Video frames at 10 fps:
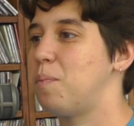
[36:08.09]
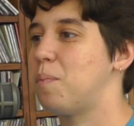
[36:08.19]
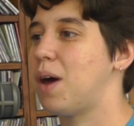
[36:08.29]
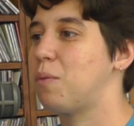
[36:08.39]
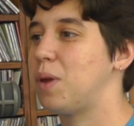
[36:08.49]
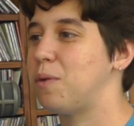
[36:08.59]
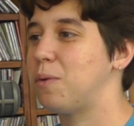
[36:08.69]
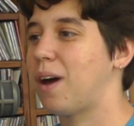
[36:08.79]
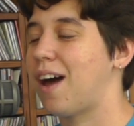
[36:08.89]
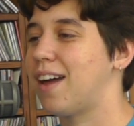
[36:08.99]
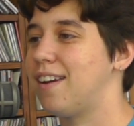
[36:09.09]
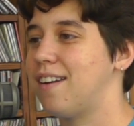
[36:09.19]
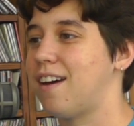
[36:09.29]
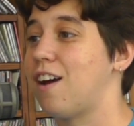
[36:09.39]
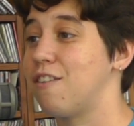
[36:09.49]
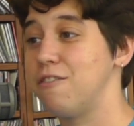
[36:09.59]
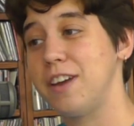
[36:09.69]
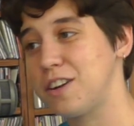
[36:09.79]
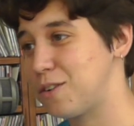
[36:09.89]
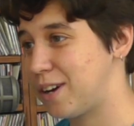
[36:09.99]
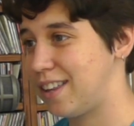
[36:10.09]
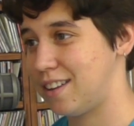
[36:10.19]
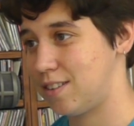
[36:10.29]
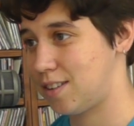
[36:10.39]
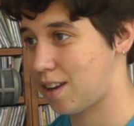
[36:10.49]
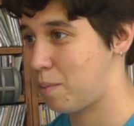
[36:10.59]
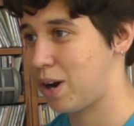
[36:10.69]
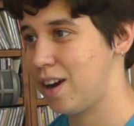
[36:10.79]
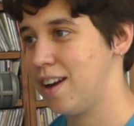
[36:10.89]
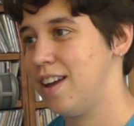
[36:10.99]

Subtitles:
but we got our victory this summer